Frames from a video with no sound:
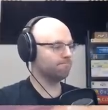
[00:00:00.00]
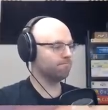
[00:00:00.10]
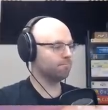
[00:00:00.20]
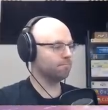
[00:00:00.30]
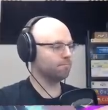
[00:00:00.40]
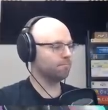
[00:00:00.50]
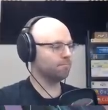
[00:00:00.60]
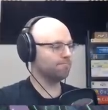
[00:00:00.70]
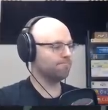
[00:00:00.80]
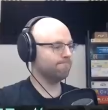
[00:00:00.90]

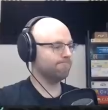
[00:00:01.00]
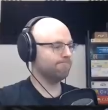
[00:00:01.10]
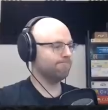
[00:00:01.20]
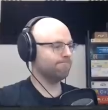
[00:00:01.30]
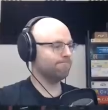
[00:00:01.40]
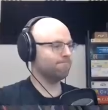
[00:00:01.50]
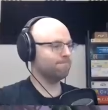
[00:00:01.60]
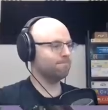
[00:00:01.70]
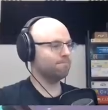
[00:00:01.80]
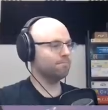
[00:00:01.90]

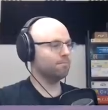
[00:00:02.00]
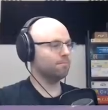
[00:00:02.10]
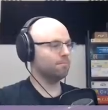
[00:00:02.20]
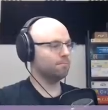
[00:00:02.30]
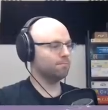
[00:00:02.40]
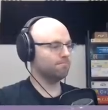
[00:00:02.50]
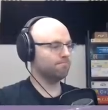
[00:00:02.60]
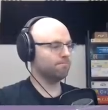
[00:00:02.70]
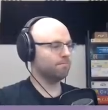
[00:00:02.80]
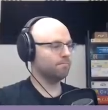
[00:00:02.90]

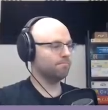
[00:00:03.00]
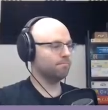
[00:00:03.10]
No one is speaking in this clip.